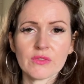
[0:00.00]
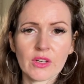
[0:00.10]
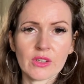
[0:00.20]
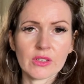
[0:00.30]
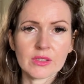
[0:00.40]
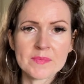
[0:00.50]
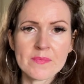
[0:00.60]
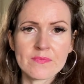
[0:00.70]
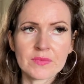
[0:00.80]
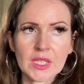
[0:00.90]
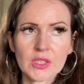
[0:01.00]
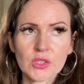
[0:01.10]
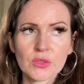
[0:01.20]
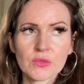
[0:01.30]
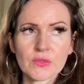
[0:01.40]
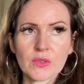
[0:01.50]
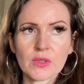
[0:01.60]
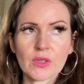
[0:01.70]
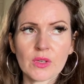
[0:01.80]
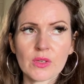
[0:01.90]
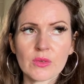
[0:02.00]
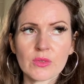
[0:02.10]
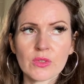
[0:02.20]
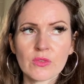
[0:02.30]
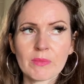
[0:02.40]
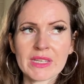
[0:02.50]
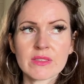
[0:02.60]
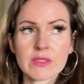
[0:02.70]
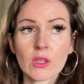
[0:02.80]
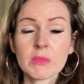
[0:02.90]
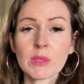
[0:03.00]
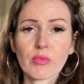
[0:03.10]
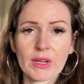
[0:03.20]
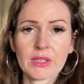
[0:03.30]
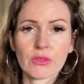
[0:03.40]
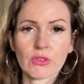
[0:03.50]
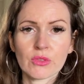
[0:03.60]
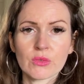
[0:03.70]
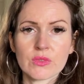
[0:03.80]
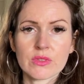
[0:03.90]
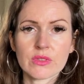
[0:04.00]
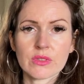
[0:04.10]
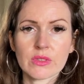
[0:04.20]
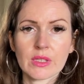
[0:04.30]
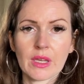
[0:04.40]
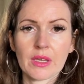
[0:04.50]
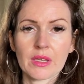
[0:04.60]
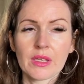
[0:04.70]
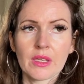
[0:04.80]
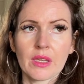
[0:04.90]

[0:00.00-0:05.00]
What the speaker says: far, you've made so many breakthroughs, yeah.